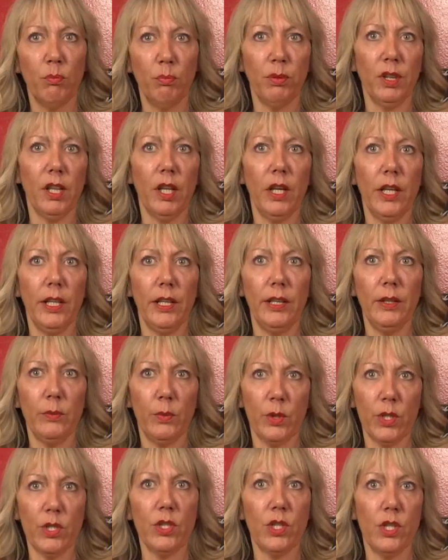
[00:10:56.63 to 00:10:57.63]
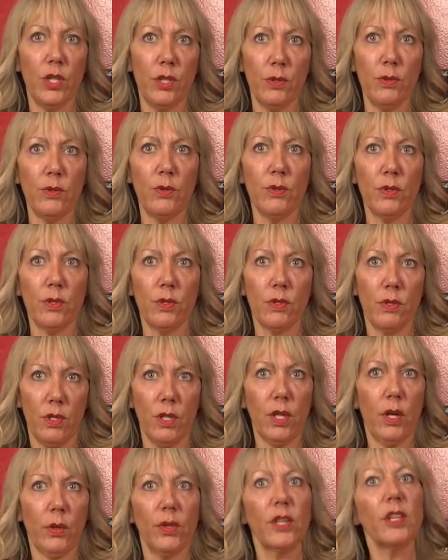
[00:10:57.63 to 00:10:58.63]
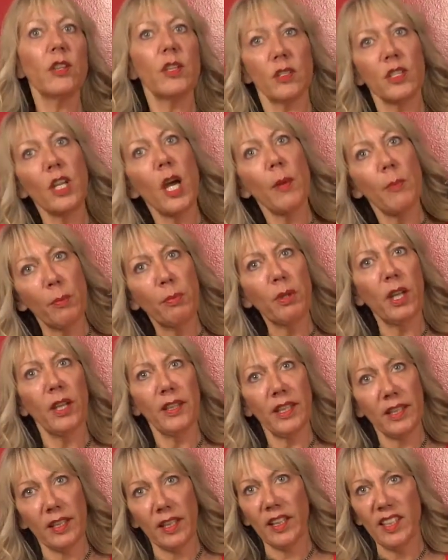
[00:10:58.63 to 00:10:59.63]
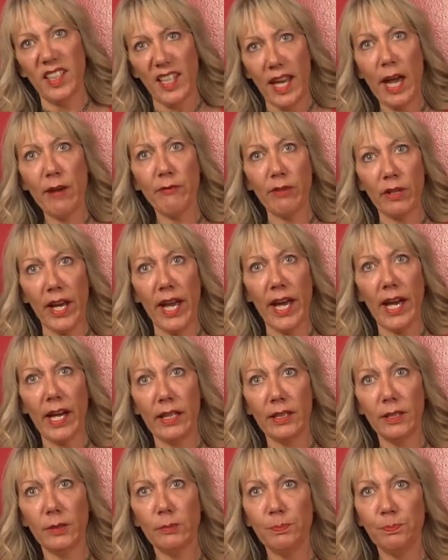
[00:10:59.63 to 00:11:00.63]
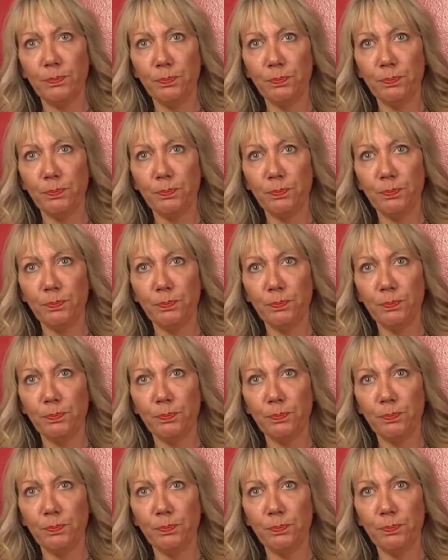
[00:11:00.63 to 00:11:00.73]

blood was used, you know, the type of blood that the cadaver had.